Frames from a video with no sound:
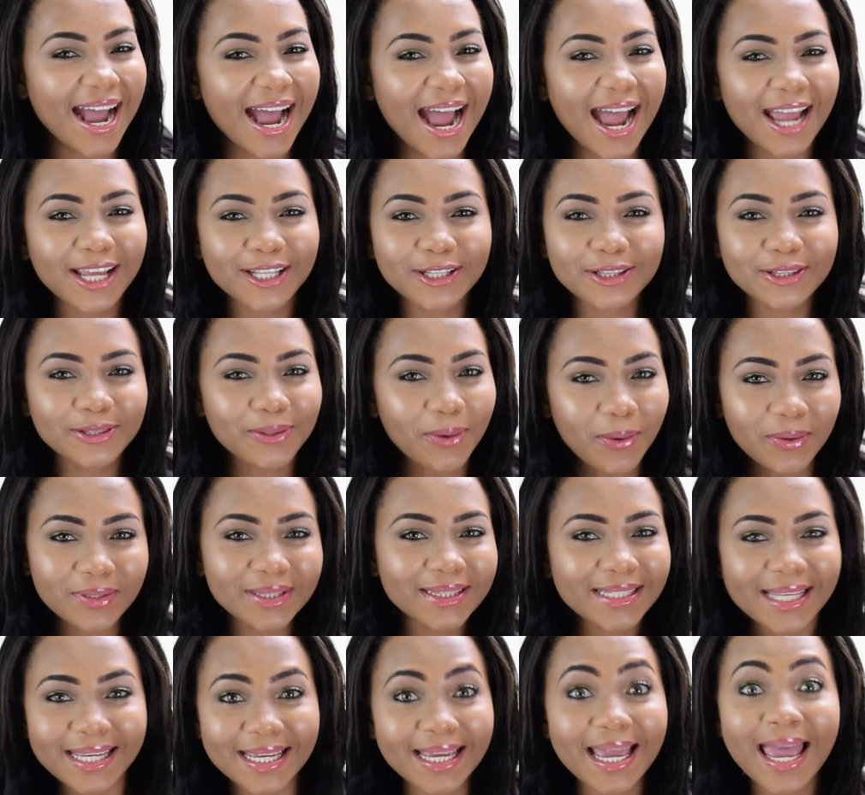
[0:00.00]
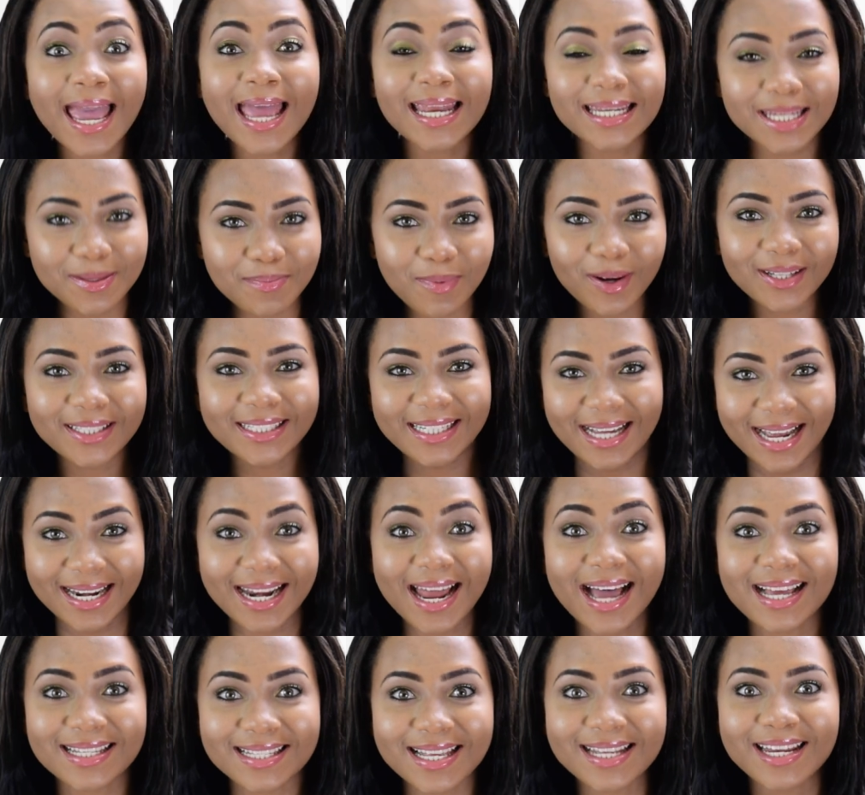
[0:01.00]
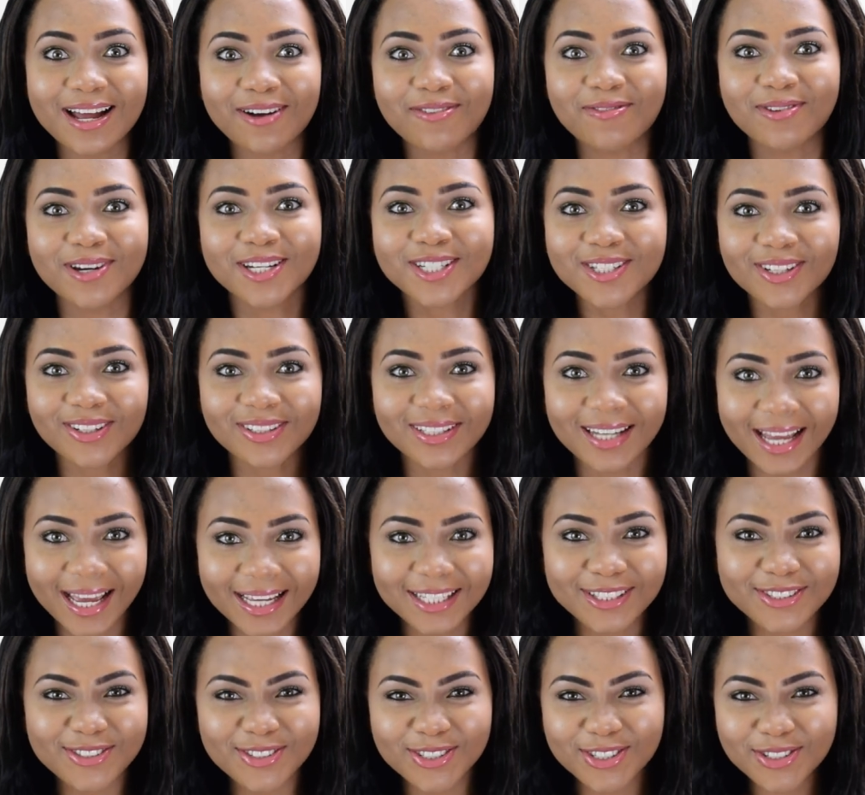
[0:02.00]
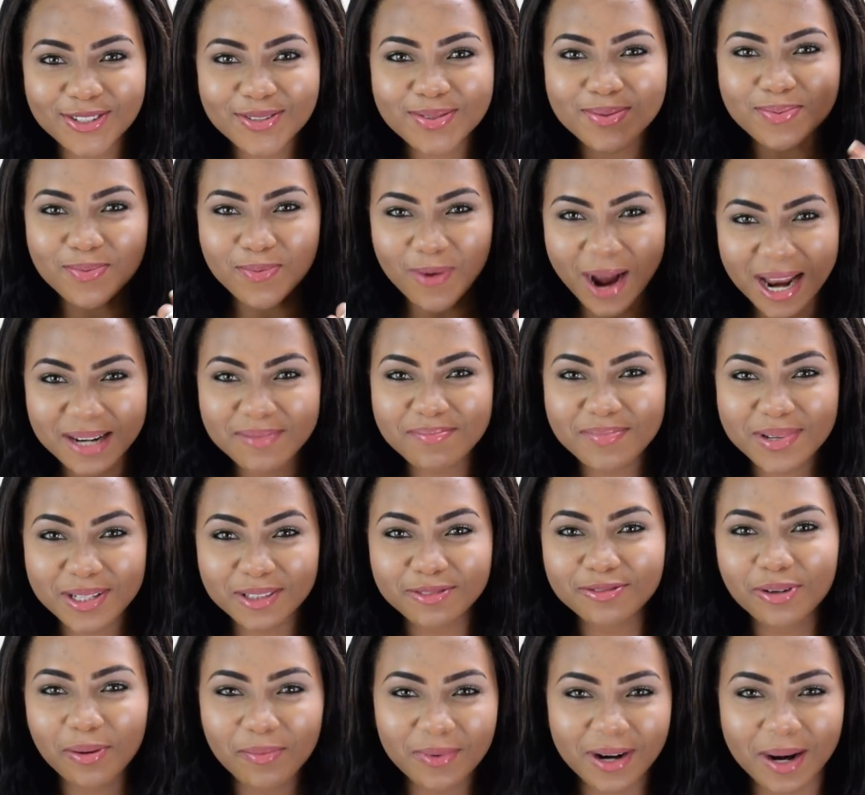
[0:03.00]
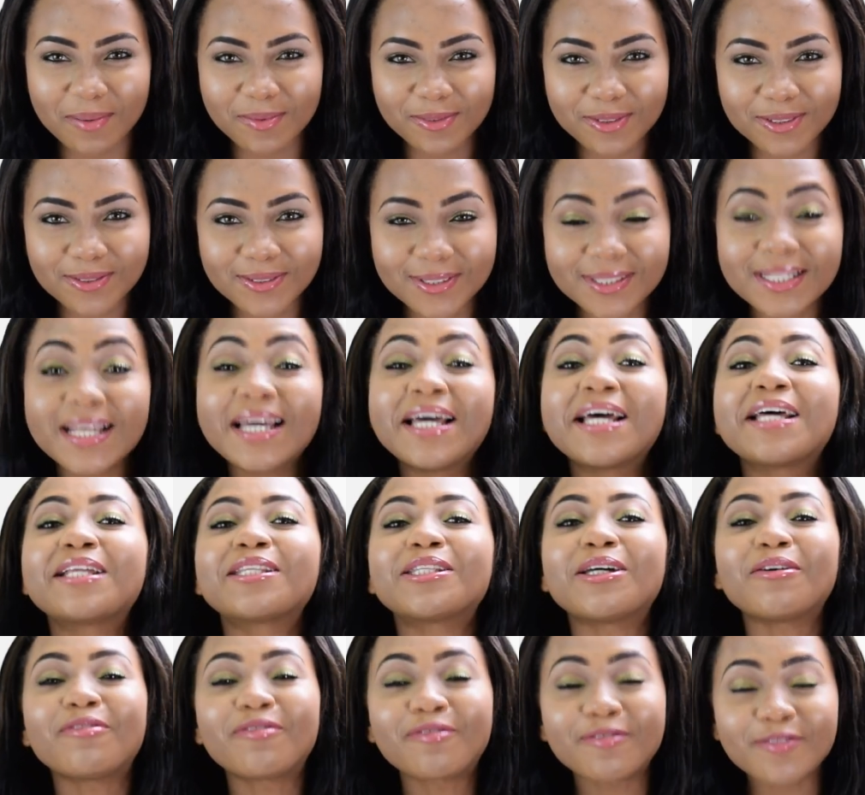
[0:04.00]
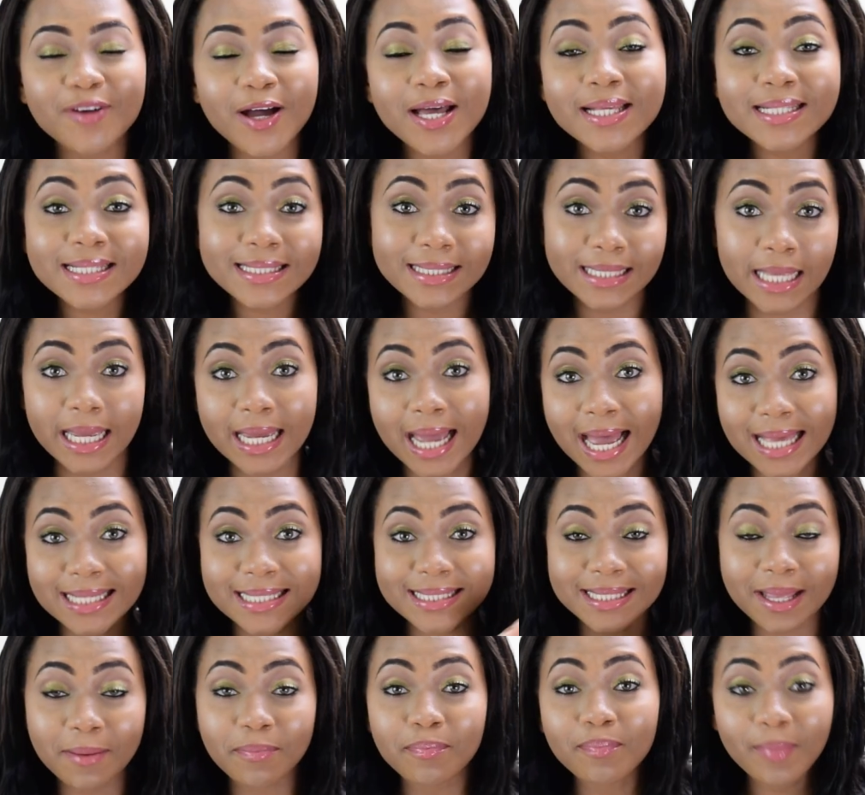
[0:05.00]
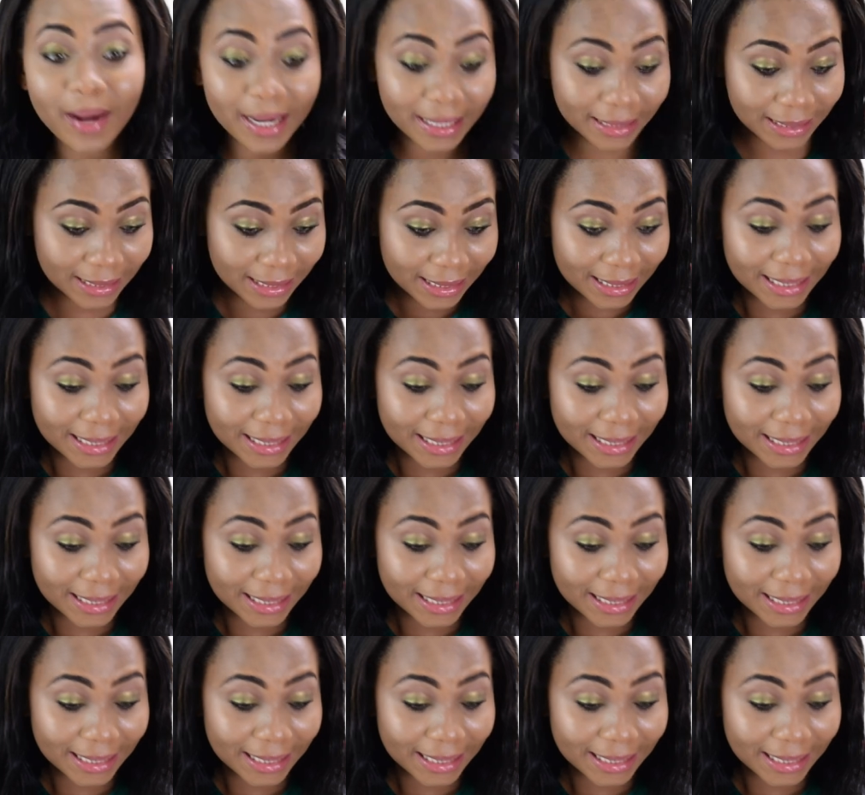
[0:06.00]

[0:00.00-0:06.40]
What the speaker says: I don't think anybody can answer that question. Like, to choose one meal from Cameroon, the first day I stepped my